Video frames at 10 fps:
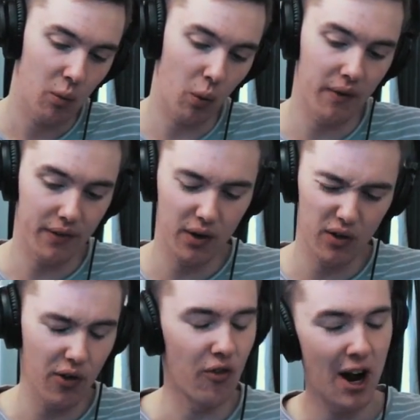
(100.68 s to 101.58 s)
what
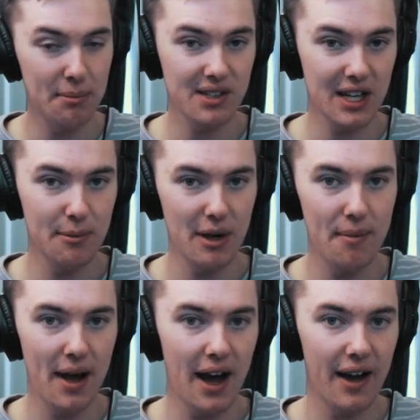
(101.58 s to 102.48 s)
the rap's going to be
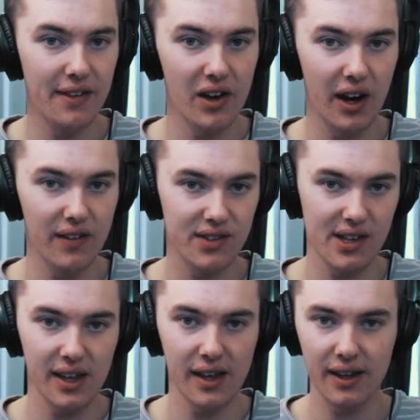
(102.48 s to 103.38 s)
about, and then like the
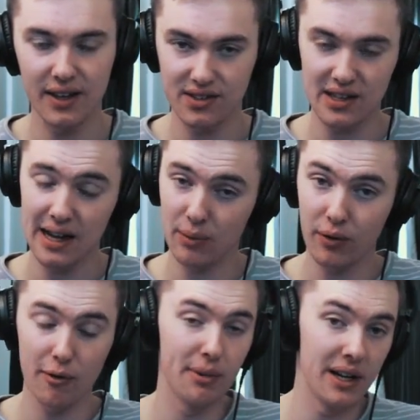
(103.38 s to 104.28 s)
singing is like
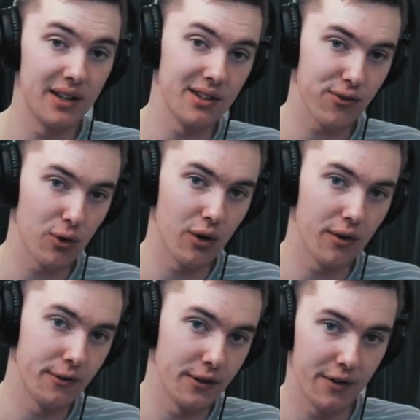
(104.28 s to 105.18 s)
what the beat is
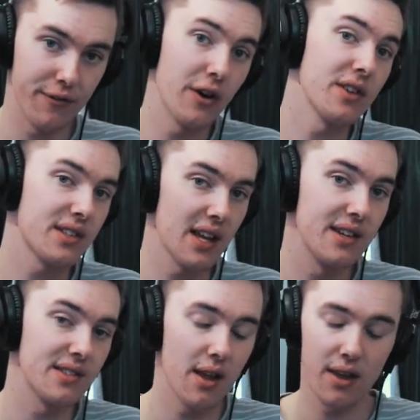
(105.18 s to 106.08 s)
for the first teaser.